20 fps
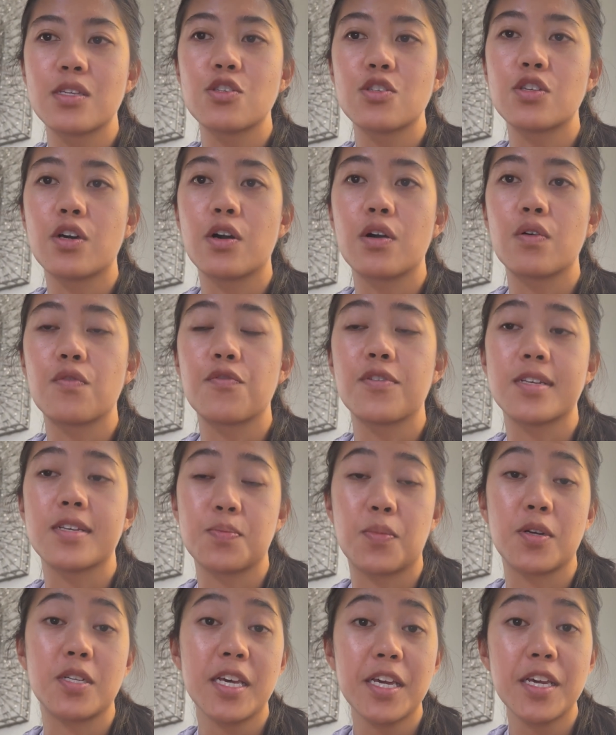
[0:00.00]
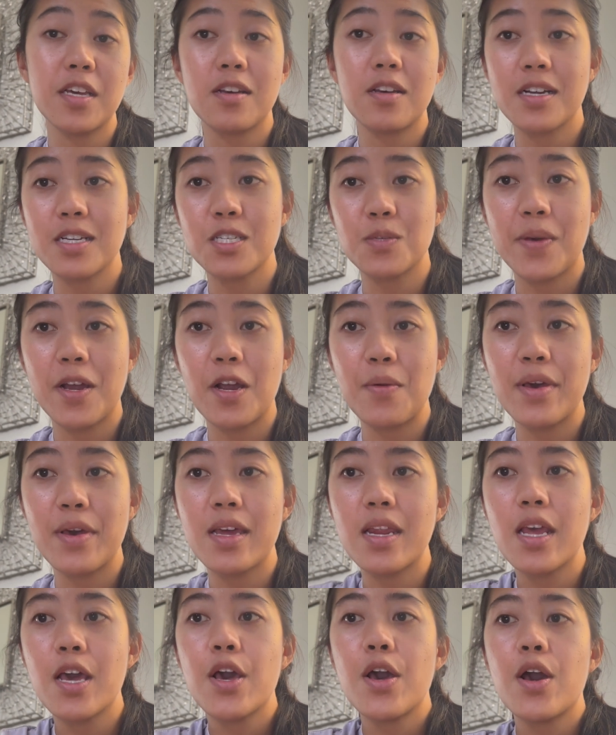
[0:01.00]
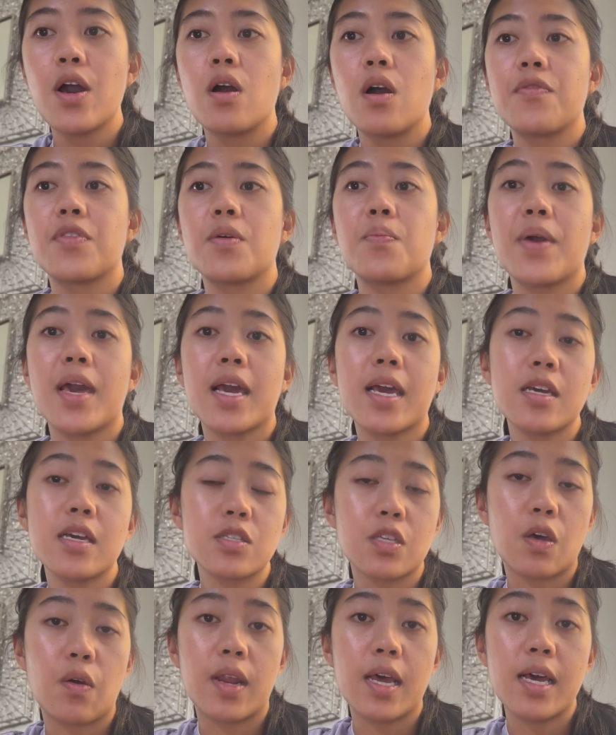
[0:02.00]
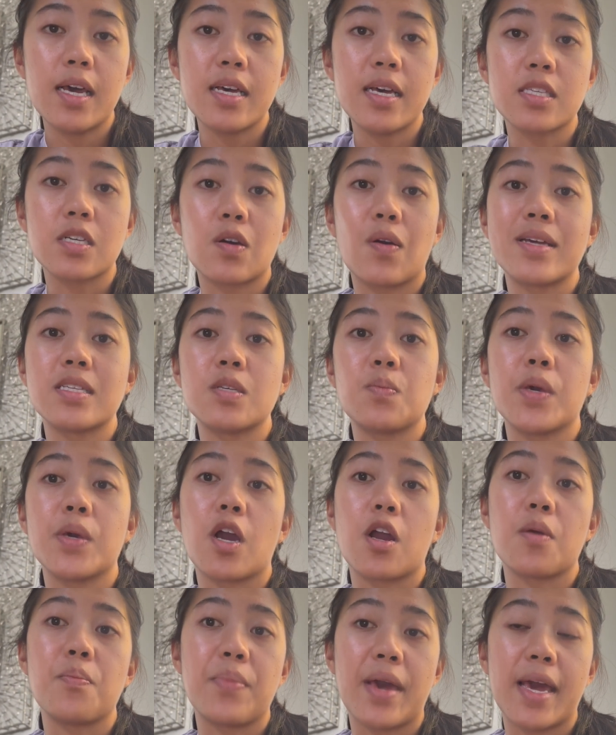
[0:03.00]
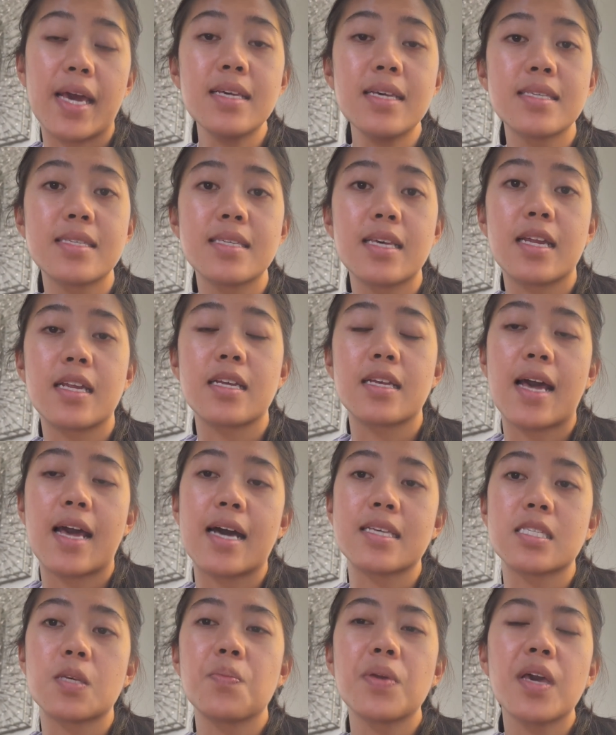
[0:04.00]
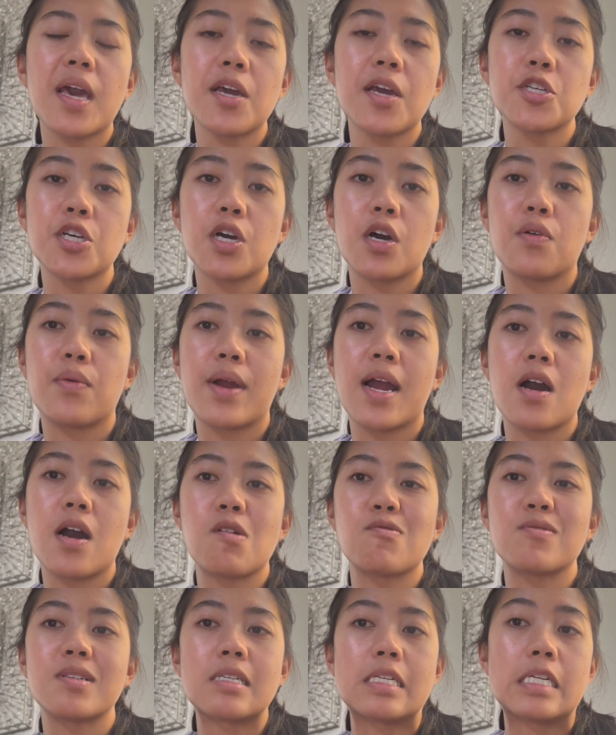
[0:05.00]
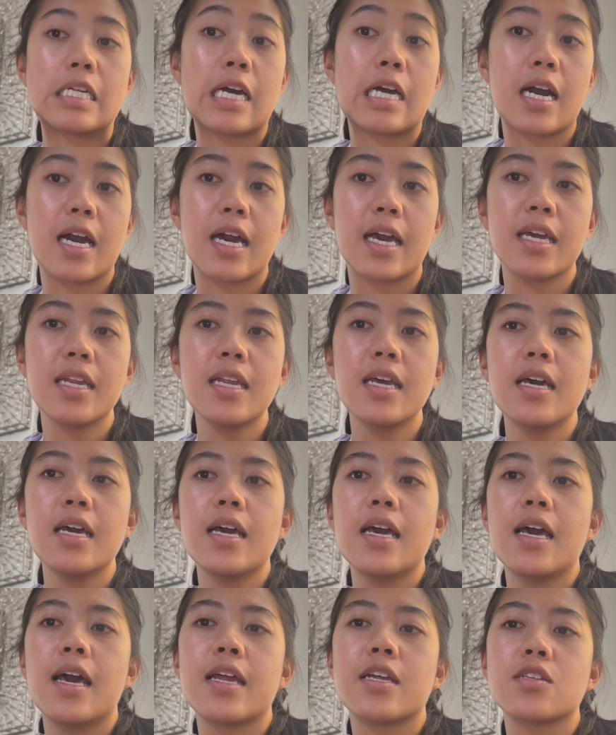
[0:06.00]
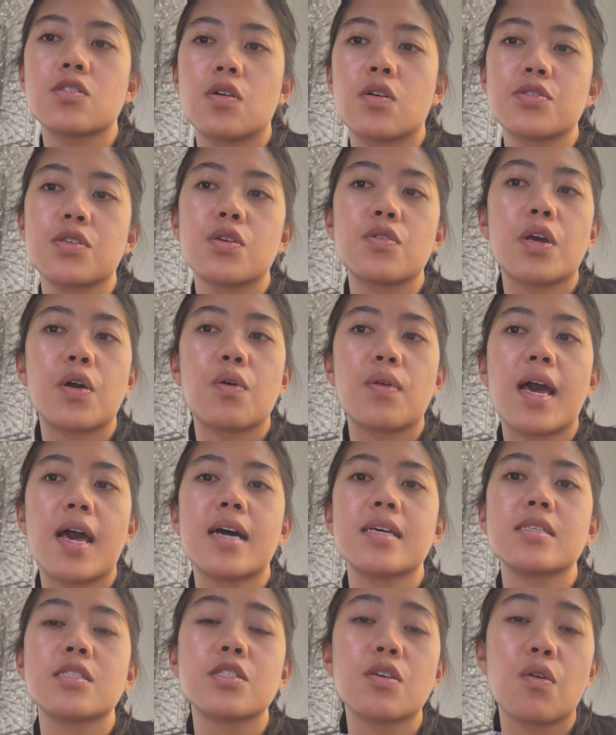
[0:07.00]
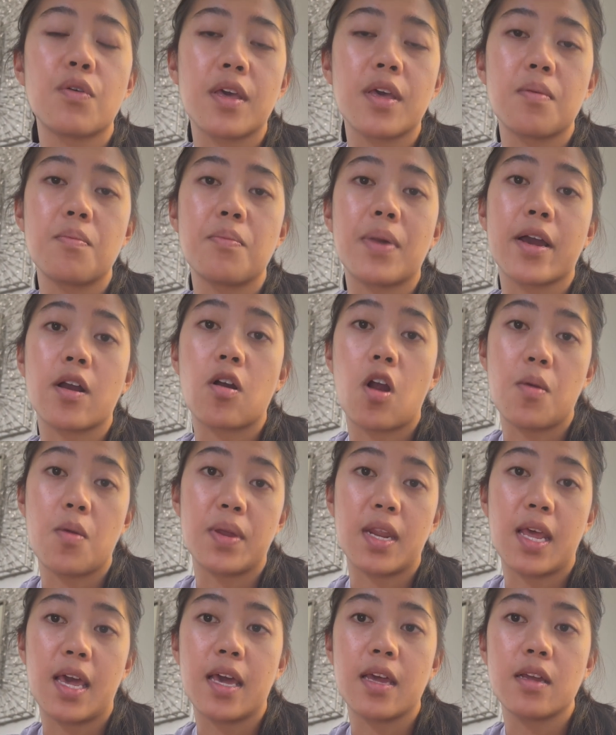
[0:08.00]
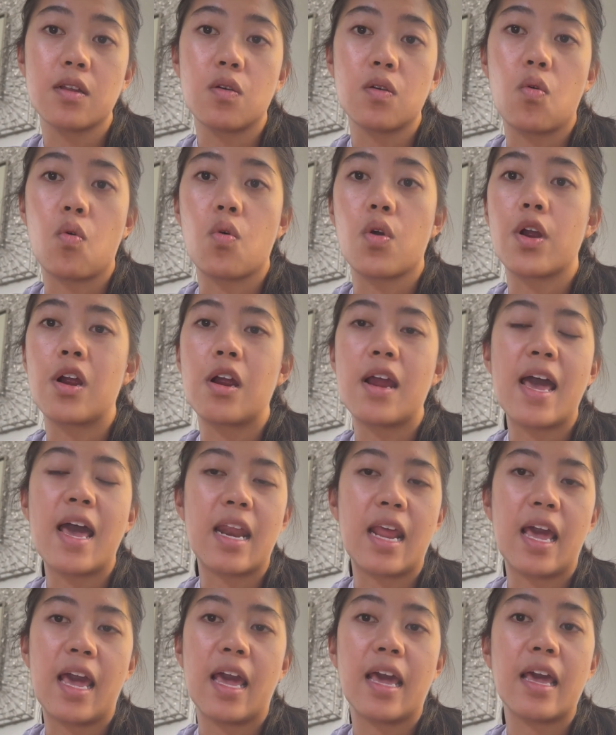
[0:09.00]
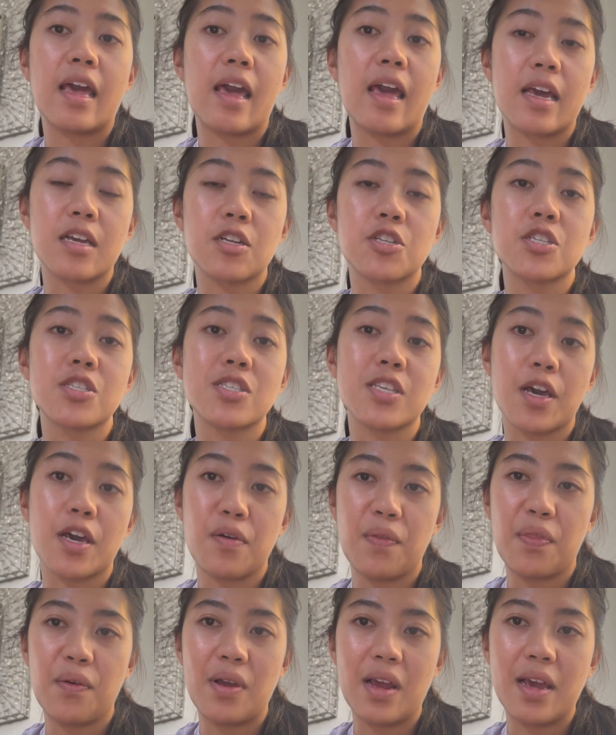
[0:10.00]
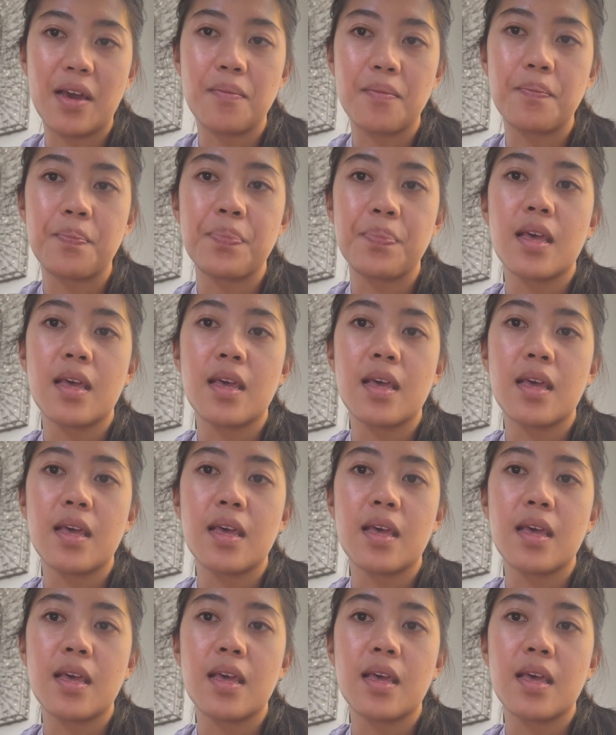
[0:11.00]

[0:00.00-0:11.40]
So for this particular experiment, the baking soda is going to be our base, and it has a pH around 9, and it's also known as sodium bicarbonate, or NaHCO3.